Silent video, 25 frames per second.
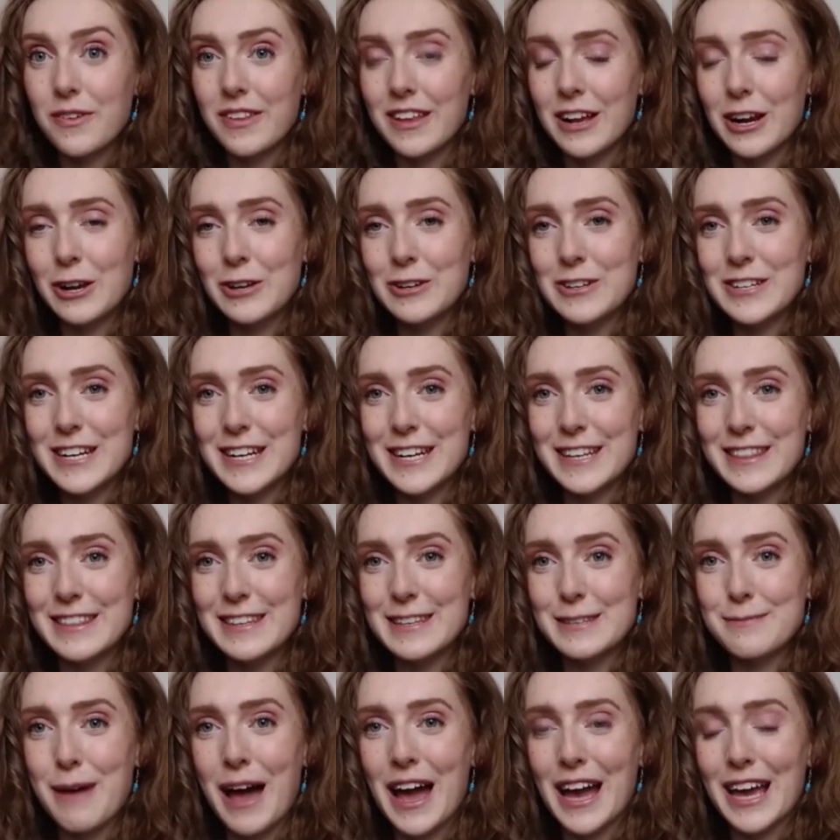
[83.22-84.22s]
included in
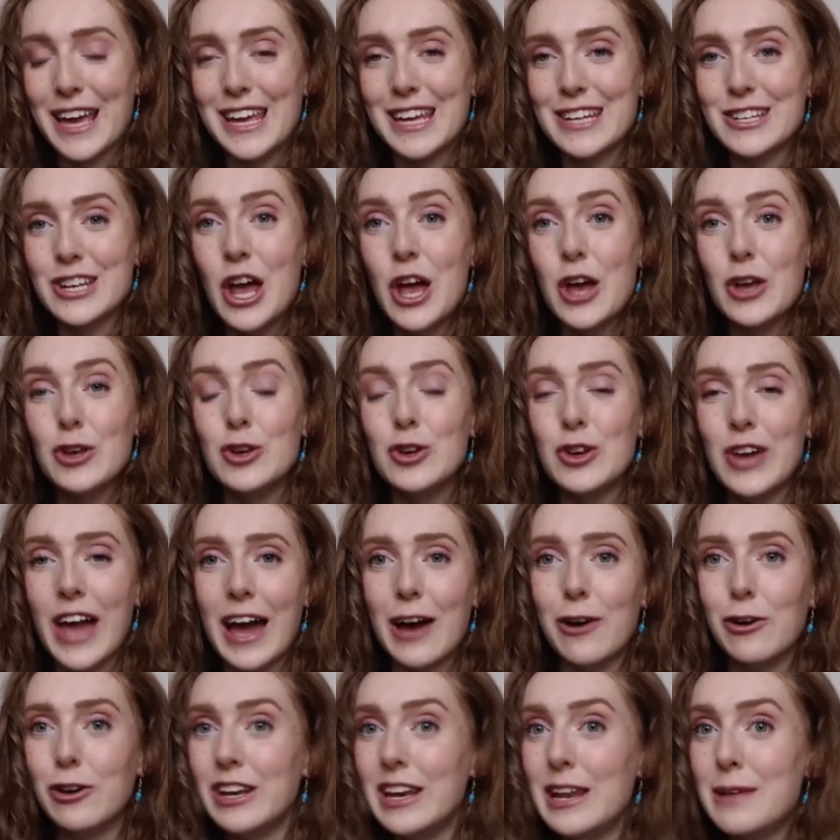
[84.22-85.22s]
this package, you
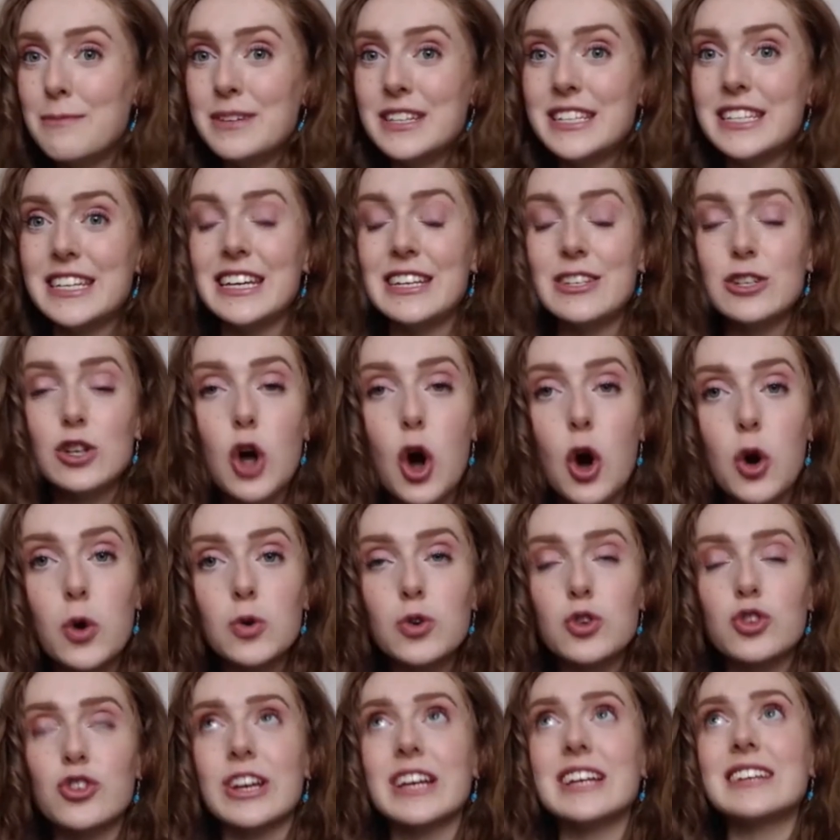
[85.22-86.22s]
get unlimited
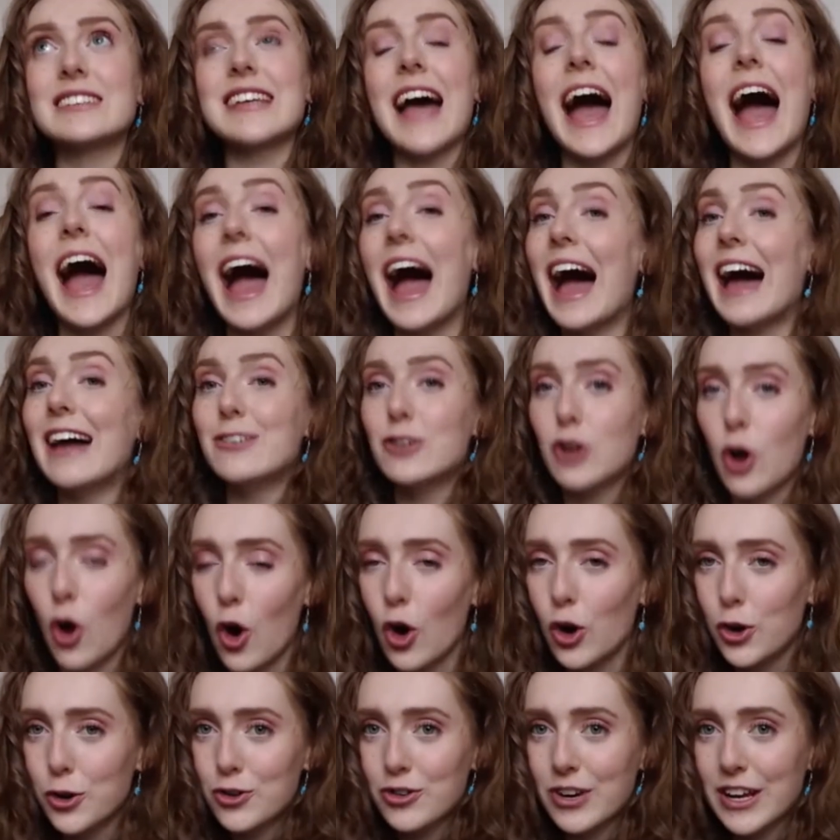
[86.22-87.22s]
cold drinks and
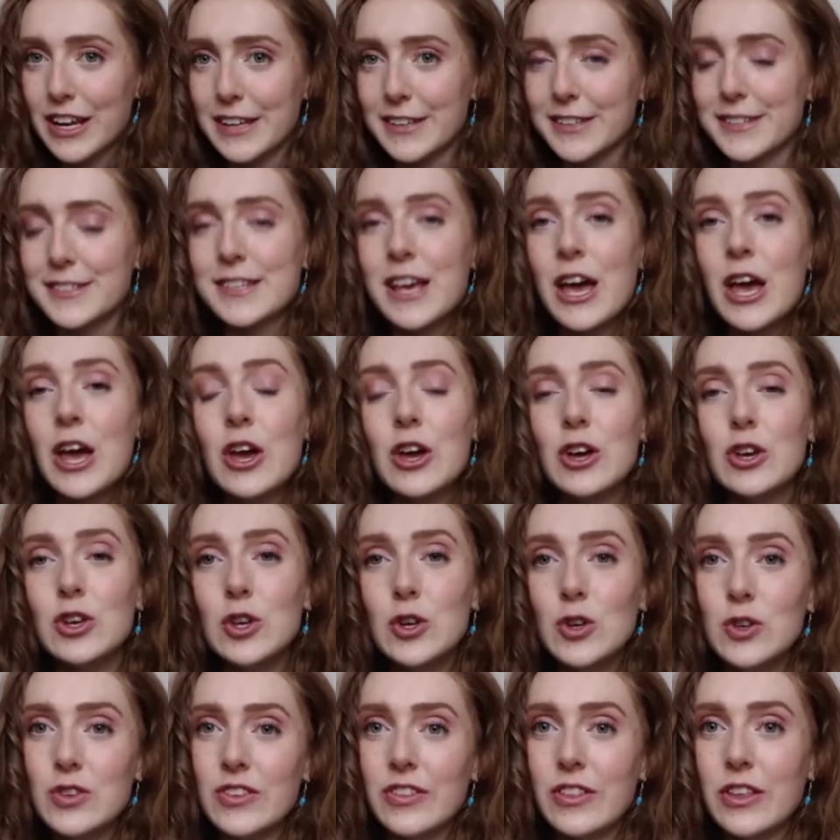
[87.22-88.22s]
hot drinks
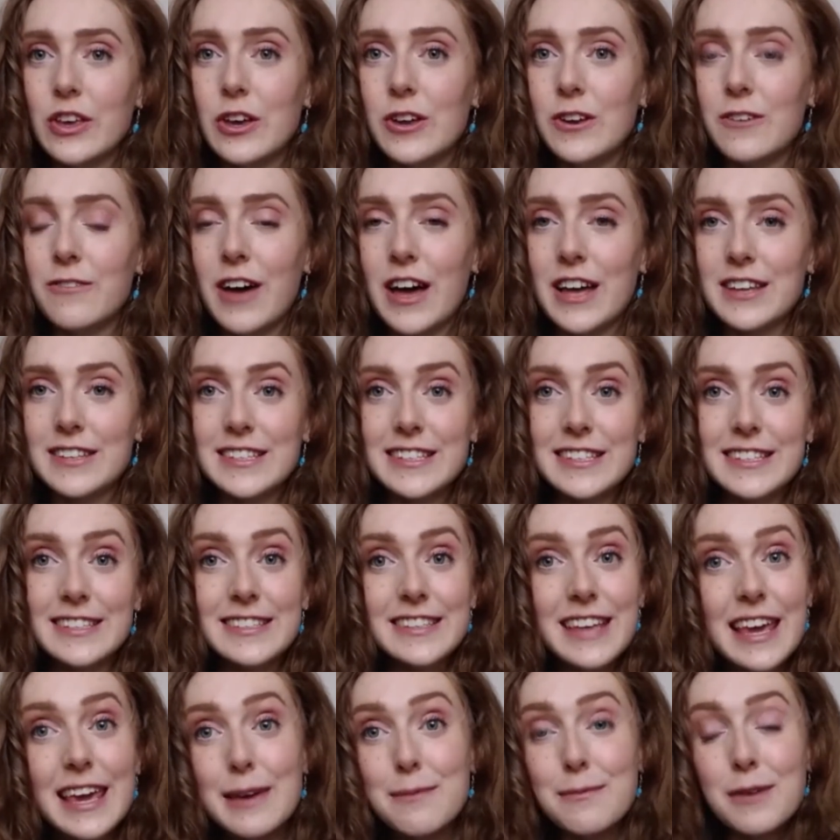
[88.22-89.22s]
using the university's
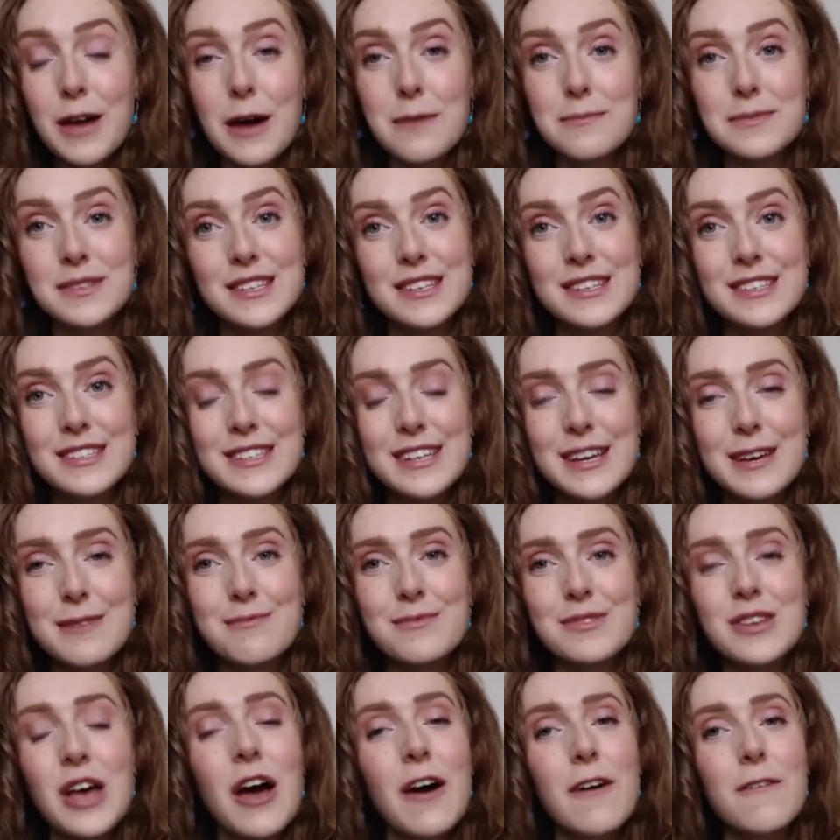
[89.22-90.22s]
Keep Cup
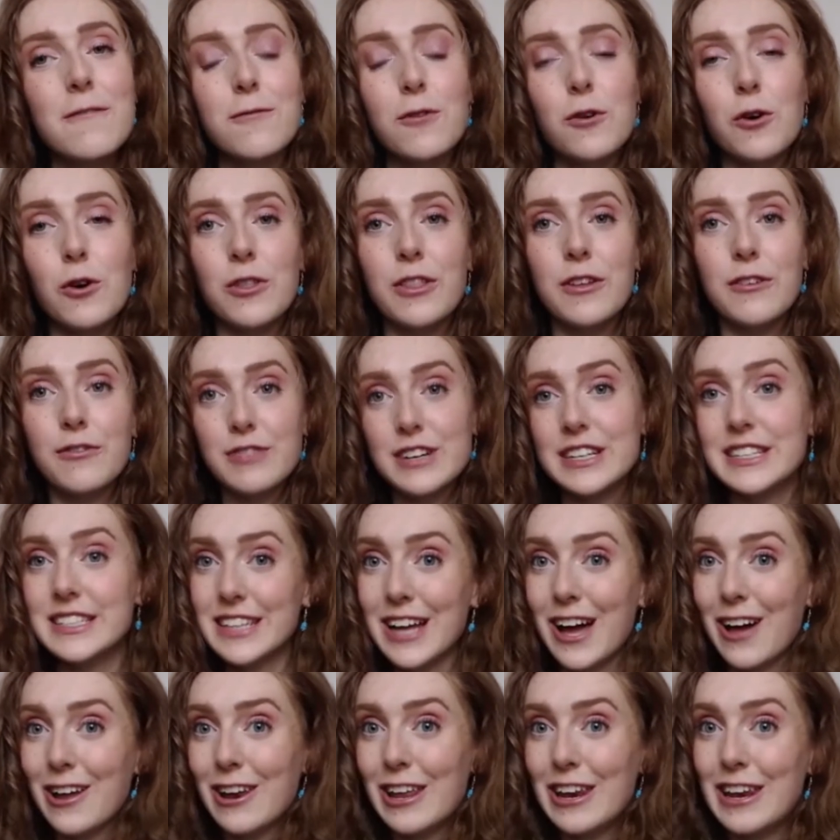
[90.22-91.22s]
systems for the
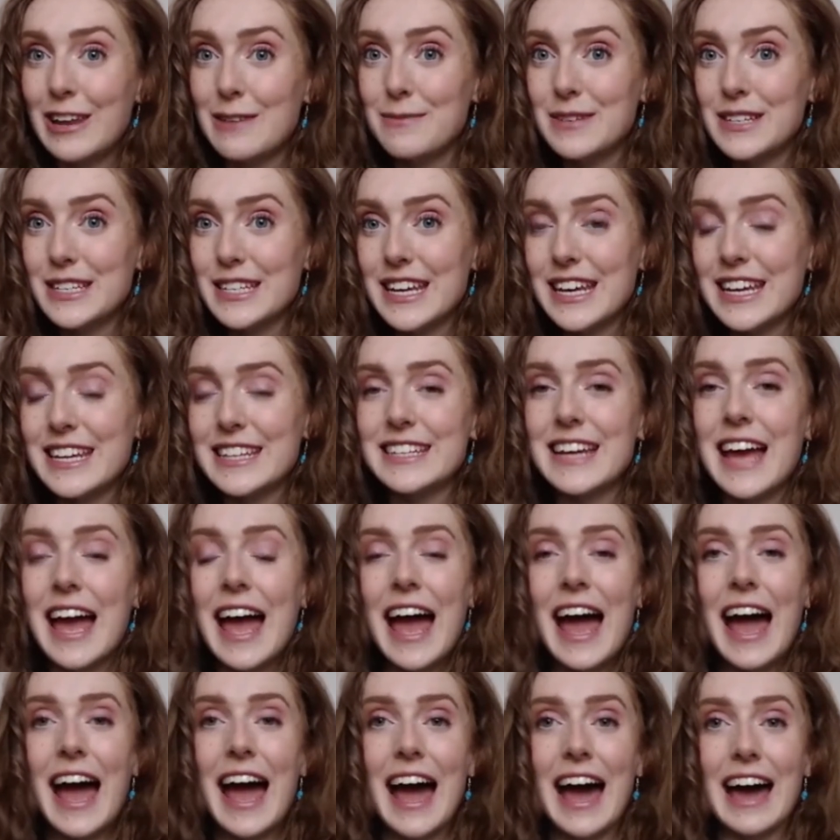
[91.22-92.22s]
Freestyle Unlimited
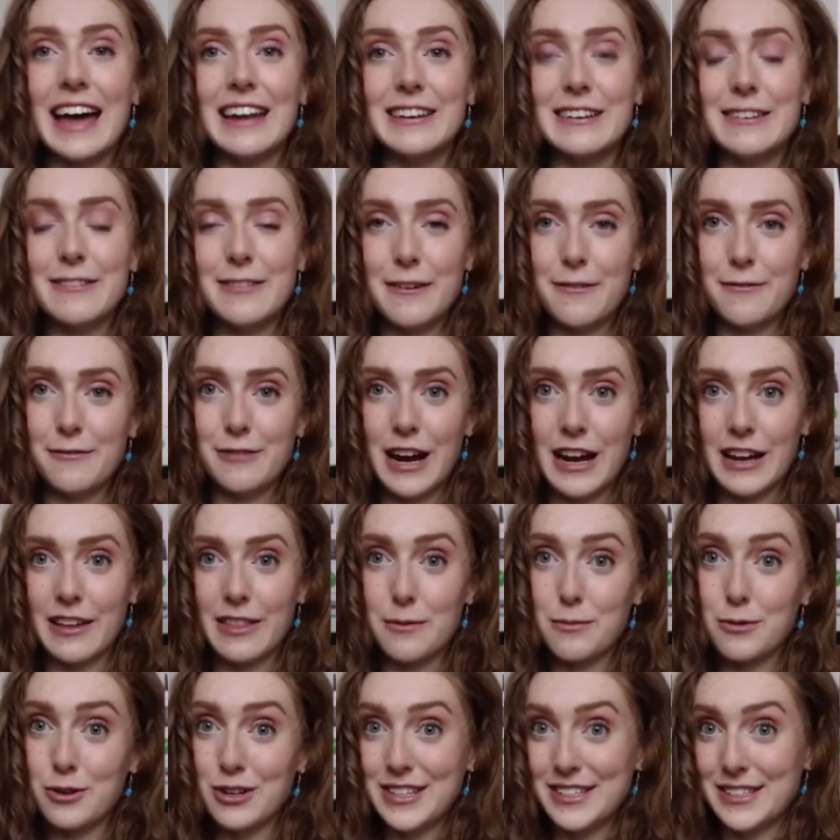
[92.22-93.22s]
and the Frank
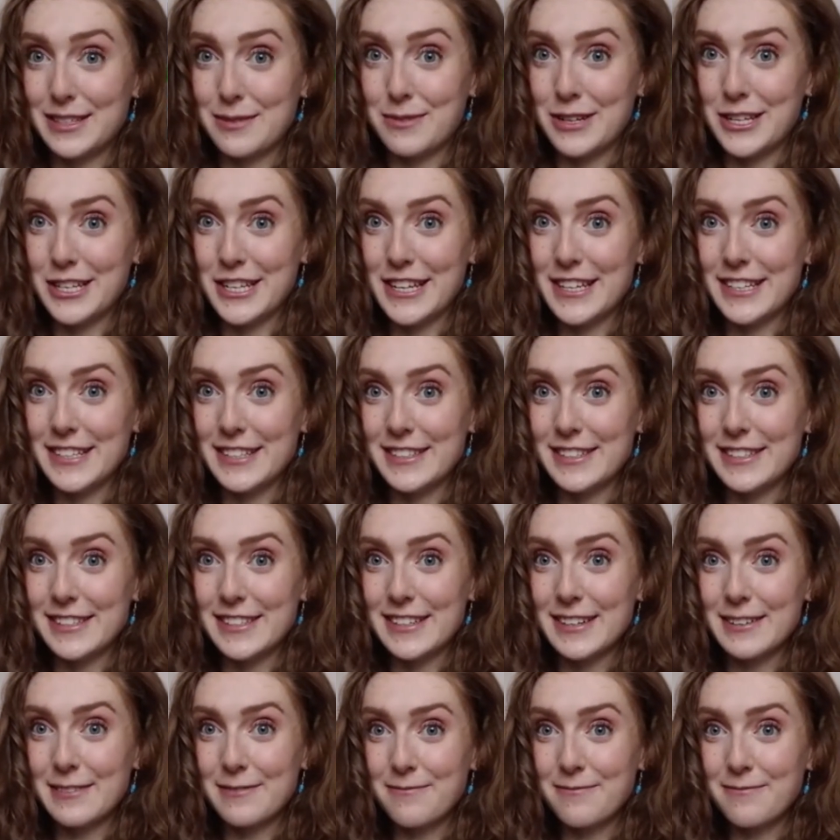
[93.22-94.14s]
the Barista machines.